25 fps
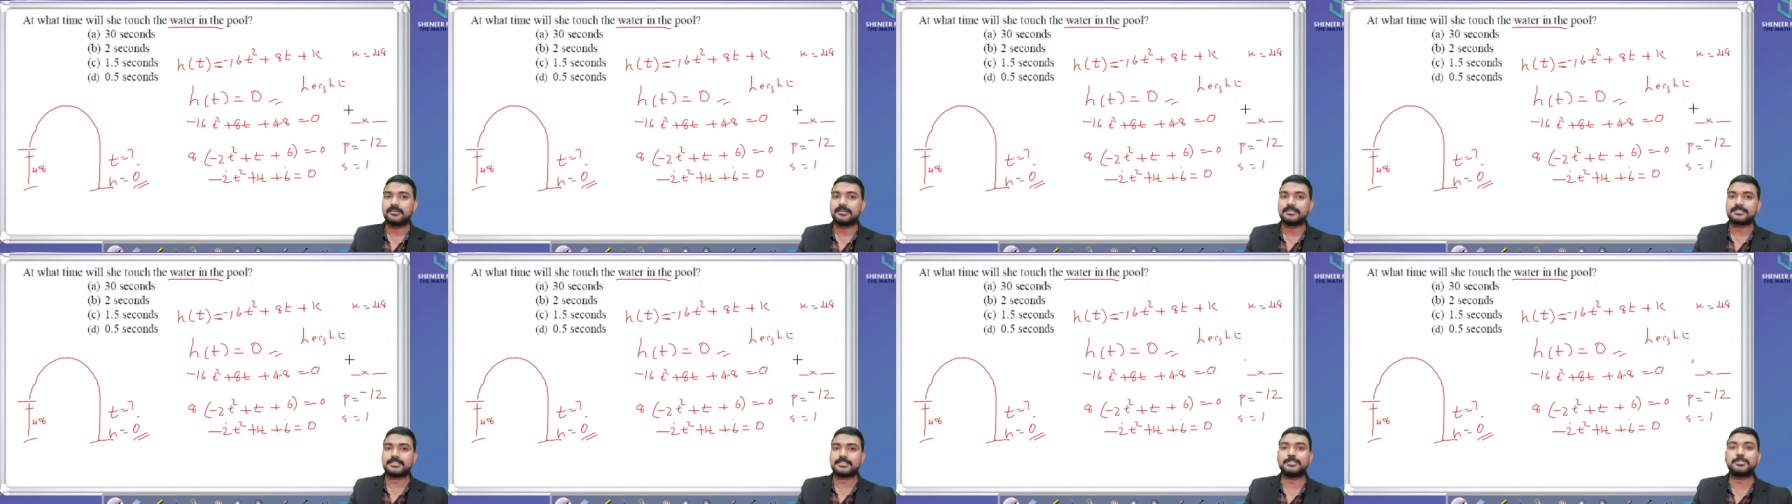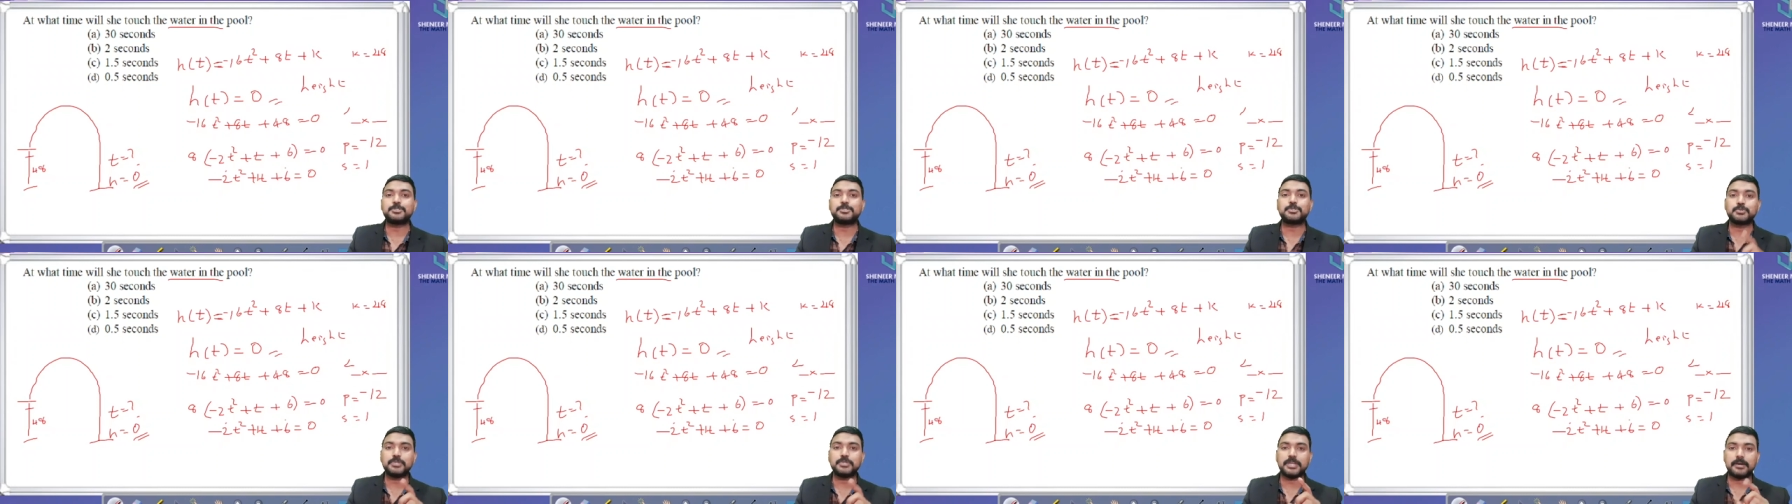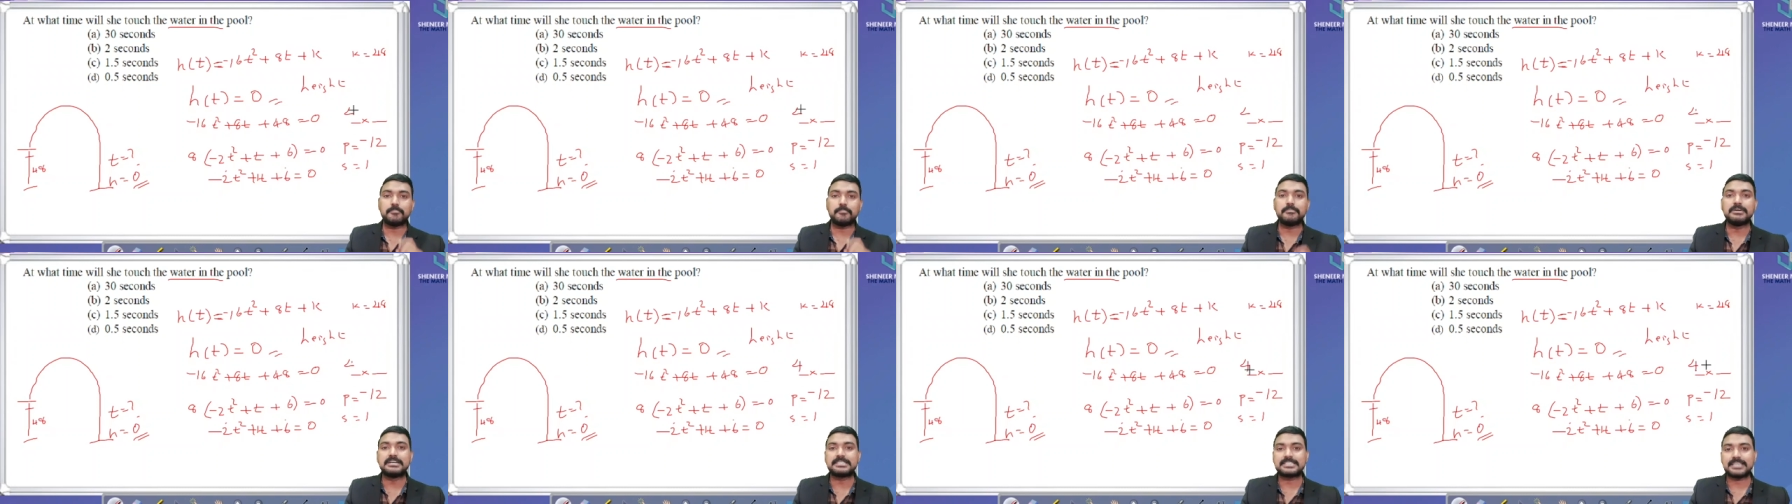Such two
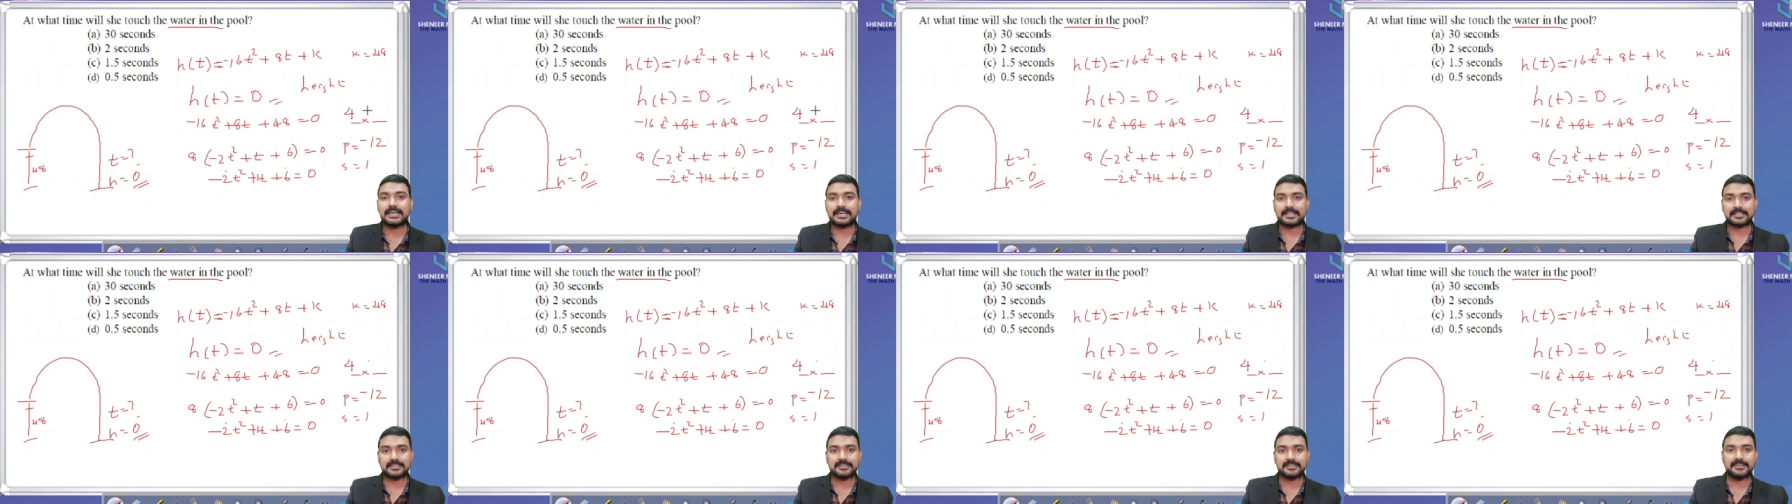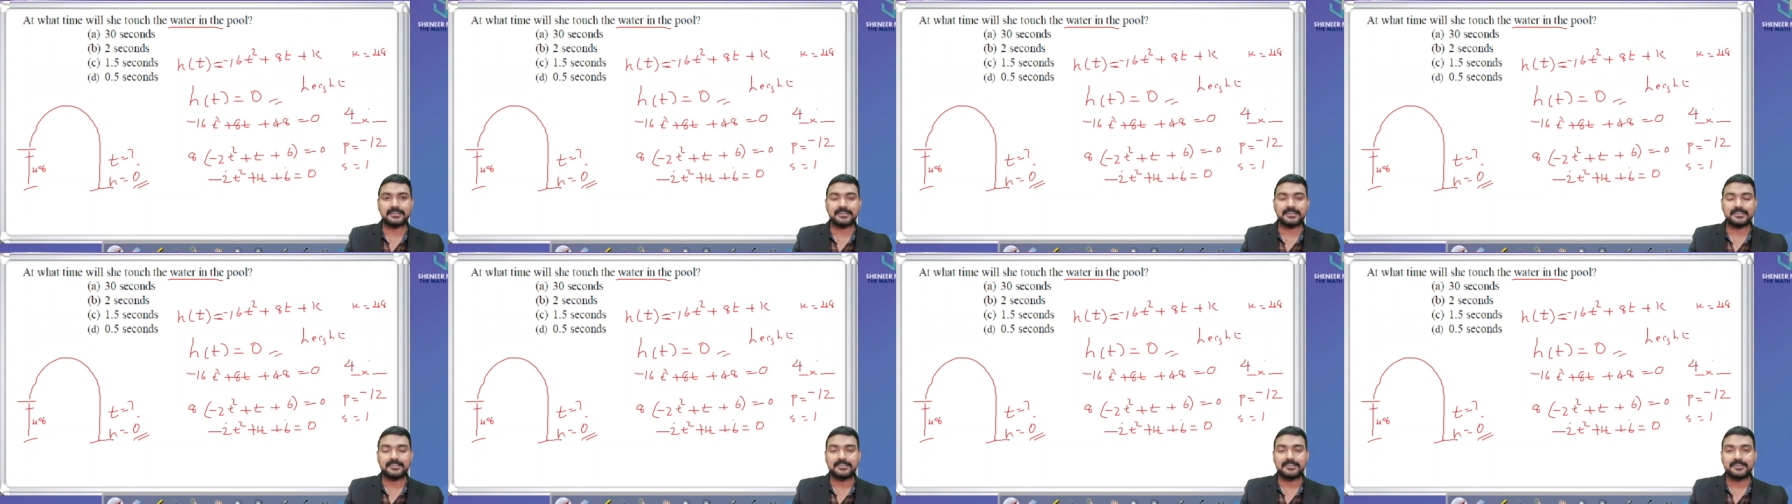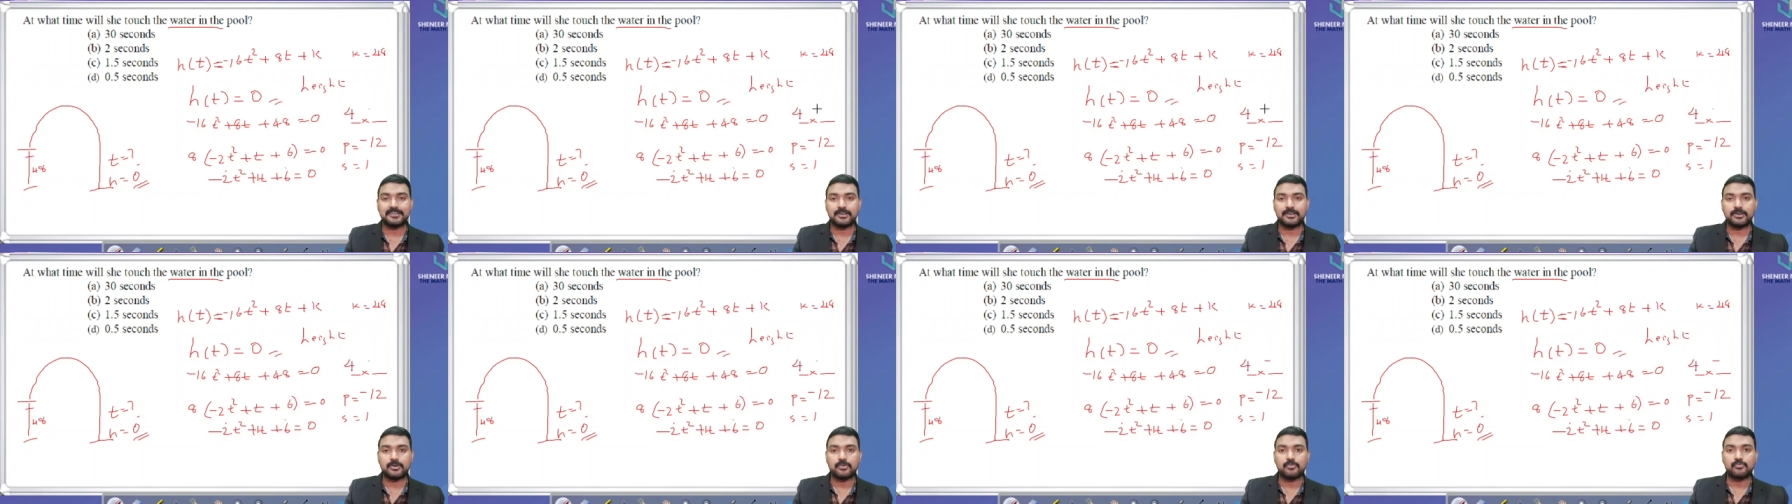numbers are there.
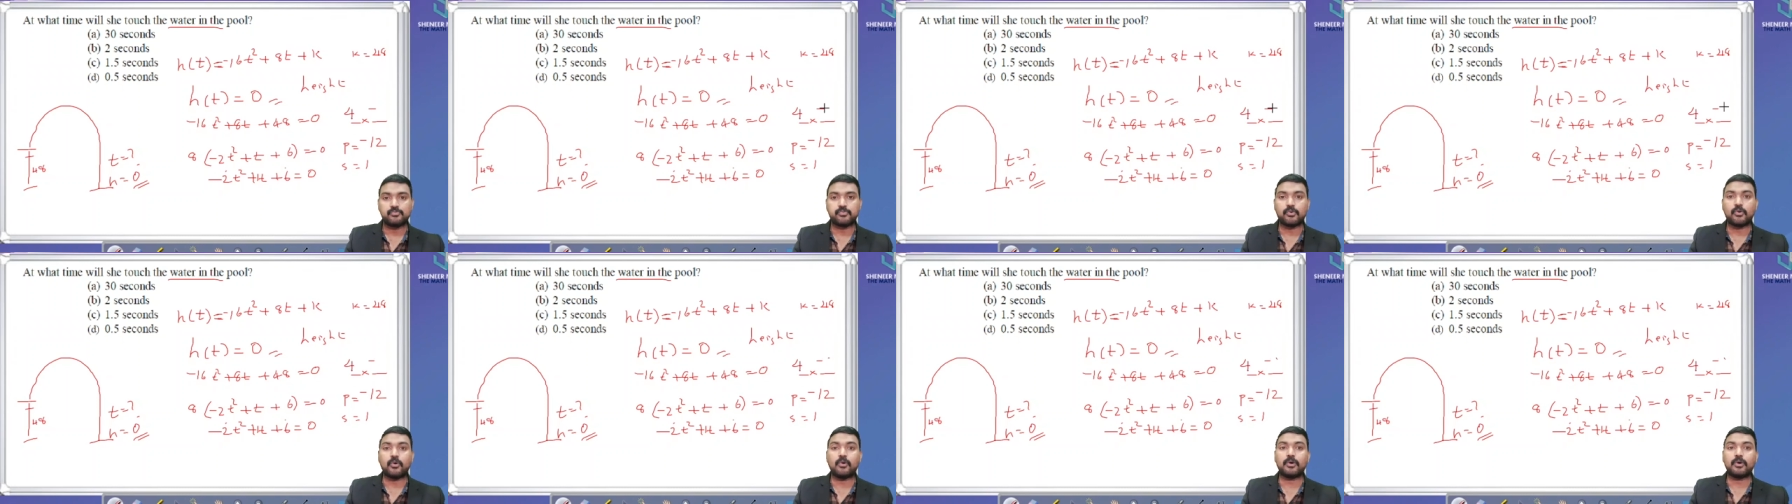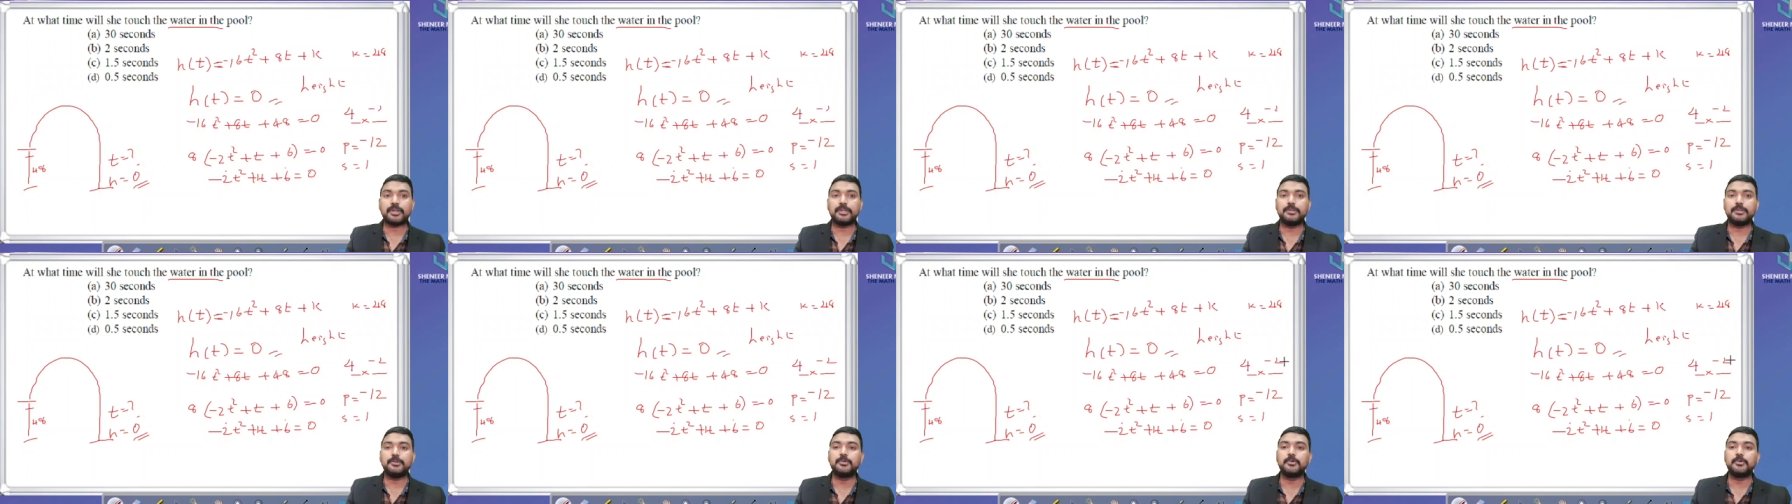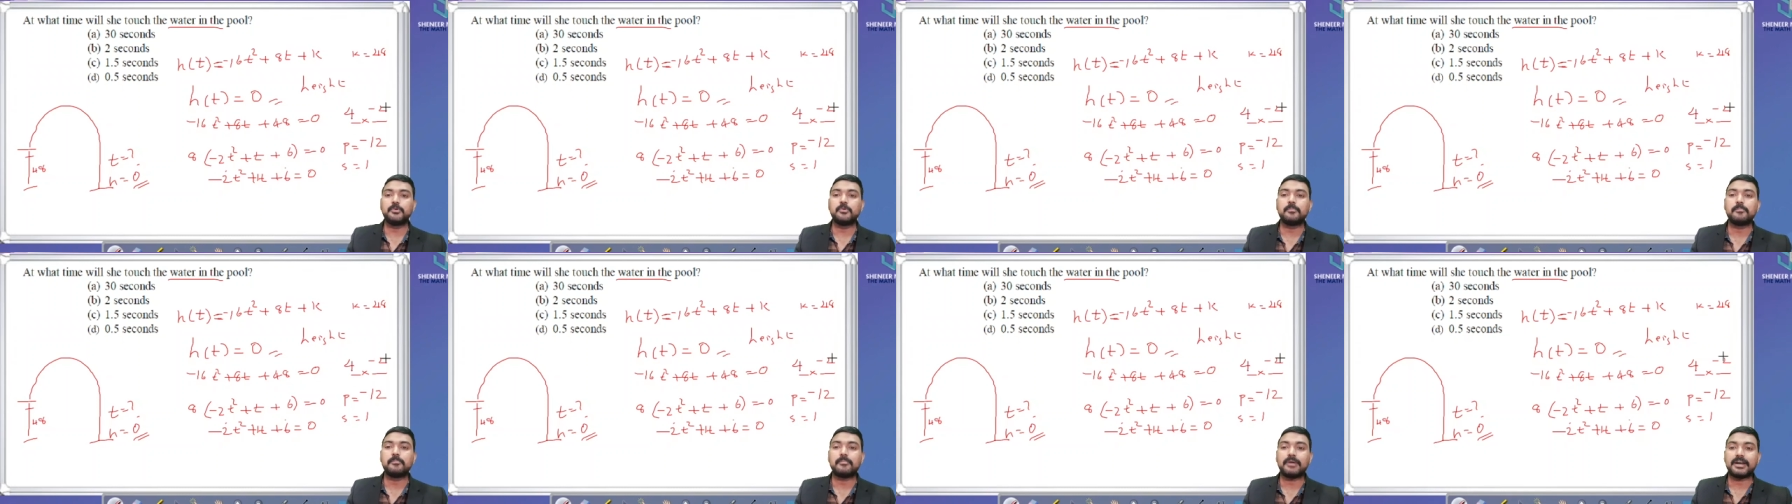4
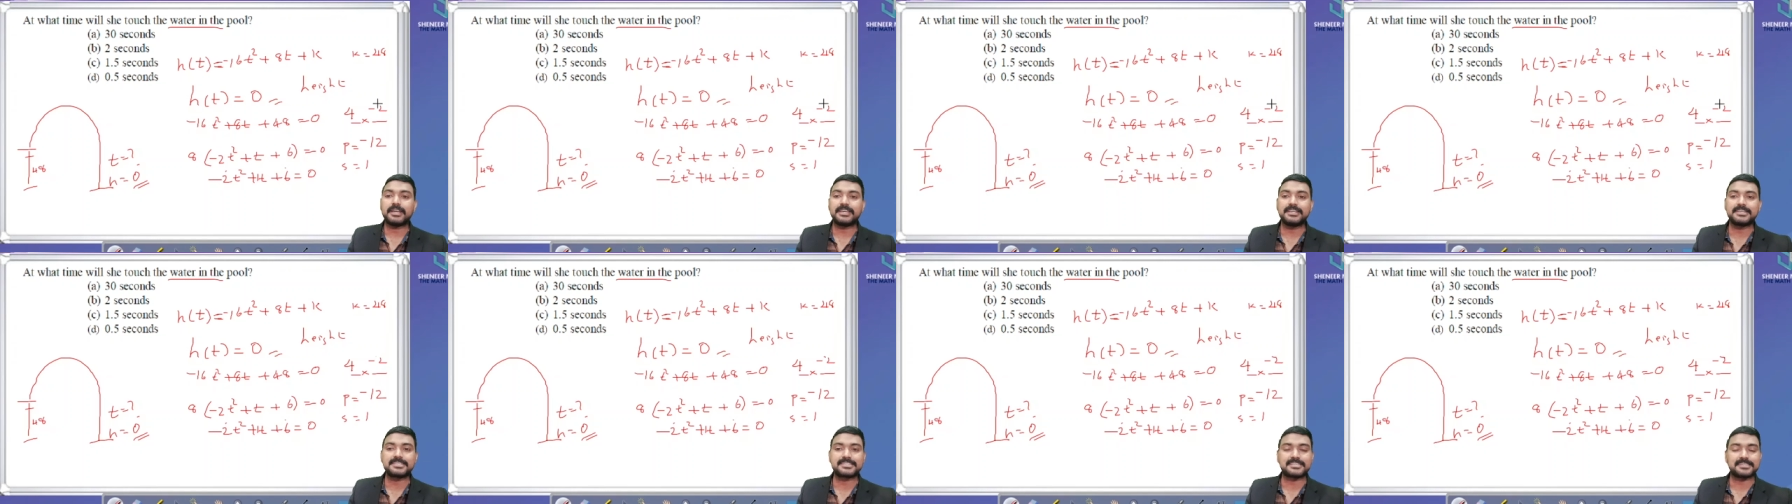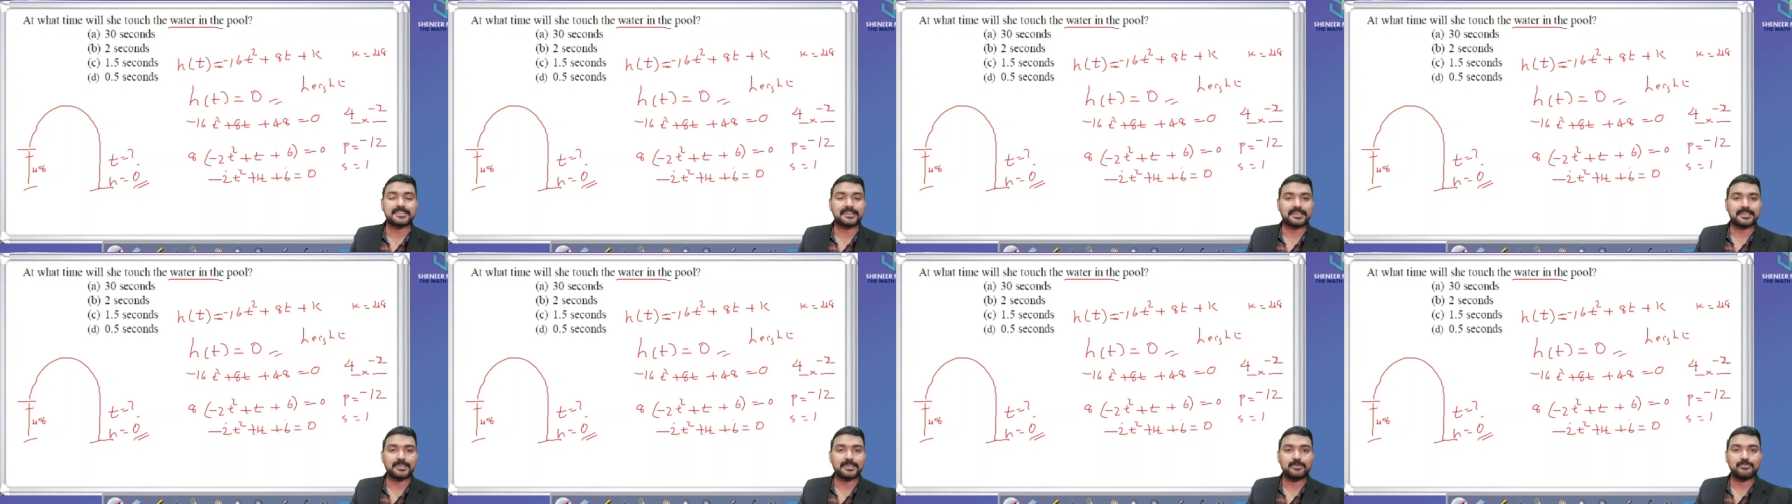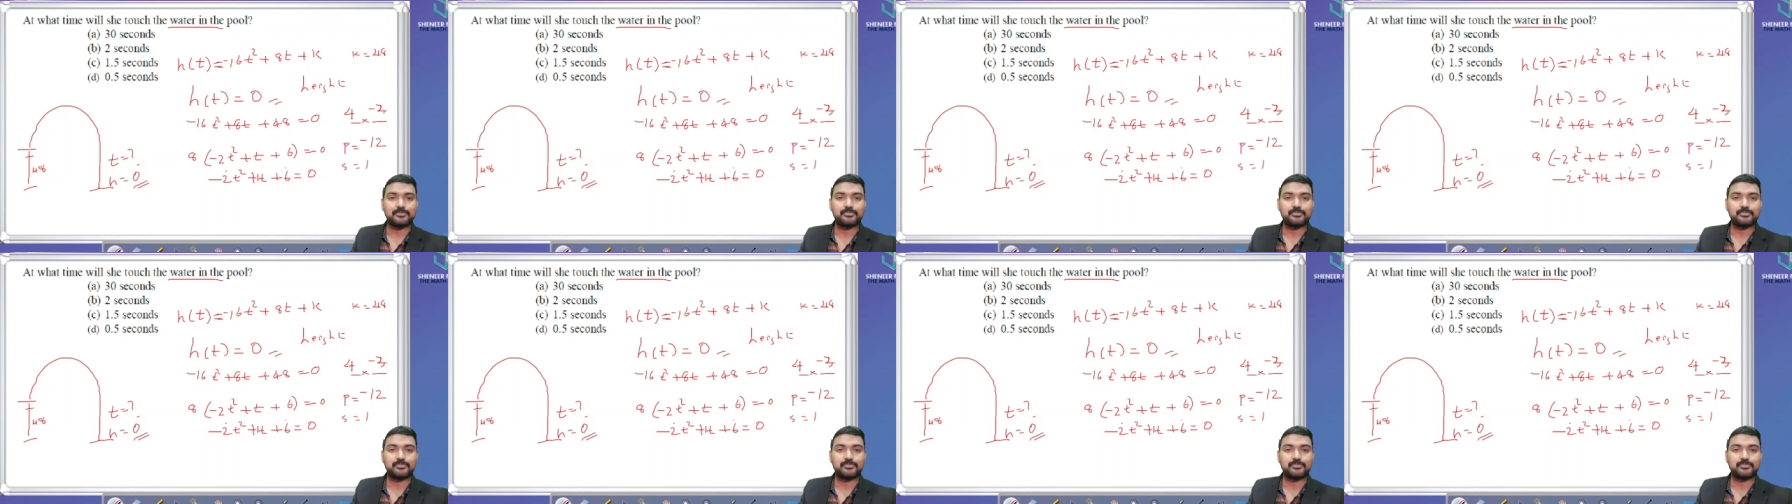into minus 3.